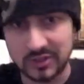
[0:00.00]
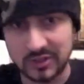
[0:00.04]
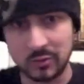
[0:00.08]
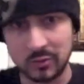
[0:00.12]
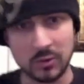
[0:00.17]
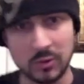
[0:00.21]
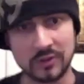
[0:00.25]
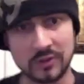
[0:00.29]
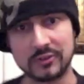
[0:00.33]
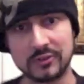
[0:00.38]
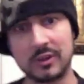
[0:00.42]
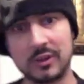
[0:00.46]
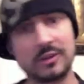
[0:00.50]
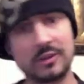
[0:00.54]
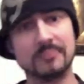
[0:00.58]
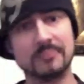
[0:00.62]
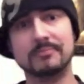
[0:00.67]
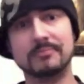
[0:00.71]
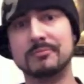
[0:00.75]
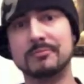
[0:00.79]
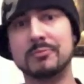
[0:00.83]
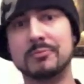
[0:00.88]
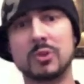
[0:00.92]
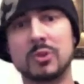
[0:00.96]
works
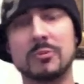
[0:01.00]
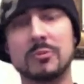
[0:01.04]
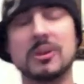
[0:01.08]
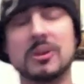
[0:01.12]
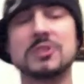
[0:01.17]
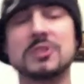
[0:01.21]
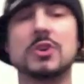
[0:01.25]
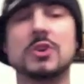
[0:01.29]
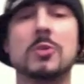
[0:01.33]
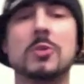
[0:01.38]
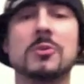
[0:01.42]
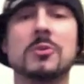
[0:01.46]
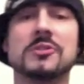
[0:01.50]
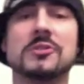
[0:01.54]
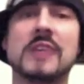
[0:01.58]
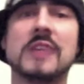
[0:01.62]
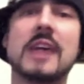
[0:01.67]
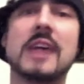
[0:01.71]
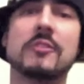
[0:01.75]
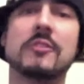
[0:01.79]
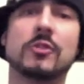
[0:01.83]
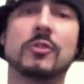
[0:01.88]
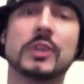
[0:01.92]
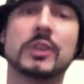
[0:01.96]
on pretty much almost
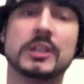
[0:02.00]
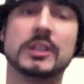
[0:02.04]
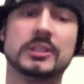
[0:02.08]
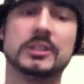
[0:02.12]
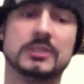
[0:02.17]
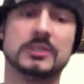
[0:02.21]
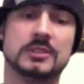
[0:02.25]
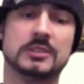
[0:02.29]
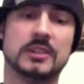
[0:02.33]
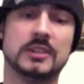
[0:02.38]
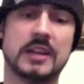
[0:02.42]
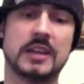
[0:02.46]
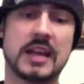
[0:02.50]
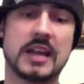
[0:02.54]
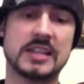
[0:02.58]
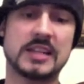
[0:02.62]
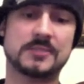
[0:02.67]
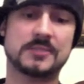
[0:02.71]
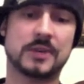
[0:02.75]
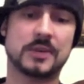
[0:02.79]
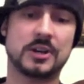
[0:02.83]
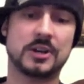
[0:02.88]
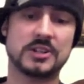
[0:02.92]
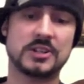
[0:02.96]
every
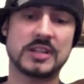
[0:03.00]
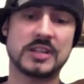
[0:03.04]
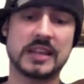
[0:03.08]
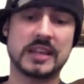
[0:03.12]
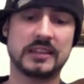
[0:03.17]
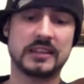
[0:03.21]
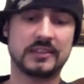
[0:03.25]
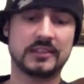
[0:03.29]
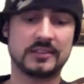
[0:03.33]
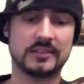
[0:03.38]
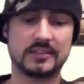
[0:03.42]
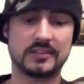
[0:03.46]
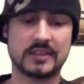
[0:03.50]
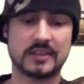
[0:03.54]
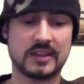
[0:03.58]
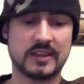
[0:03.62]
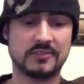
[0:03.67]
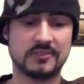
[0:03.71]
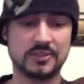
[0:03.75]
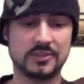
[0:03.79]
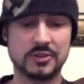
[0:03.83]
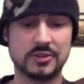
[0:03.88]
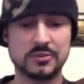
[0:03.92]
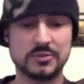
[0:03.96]
Aspire tank that
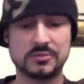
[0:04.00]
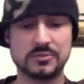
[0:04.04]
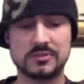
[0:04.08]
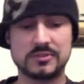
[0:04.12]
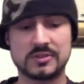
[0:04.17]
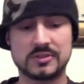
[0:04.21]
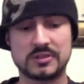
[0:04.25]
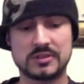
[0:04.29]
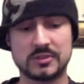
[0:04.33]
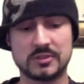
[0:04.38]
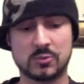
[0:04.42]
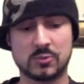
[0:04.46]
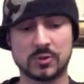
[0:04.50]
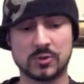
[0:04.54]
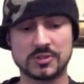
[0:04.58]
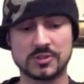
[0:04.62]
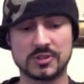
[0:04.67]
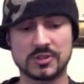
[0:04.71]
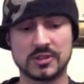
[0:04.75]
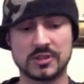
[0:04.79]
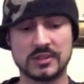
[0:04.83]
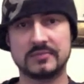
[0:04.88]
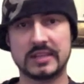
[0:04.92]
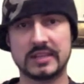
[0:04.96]
I've used. It works
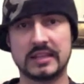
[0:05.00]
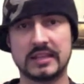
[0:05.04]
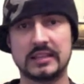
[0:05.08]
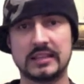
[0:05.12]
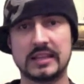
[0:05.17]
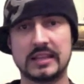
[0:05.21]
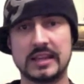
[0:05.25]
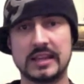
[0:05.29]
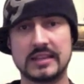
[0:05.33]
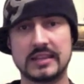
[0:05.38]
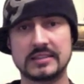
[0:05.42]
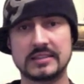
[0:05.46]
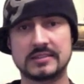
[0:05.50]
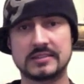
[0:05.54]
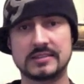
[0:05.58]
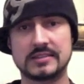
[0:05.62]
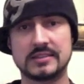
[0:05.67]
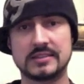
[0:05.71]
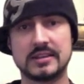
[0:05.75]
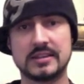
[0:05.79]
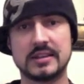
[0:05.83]
on the Atlantis.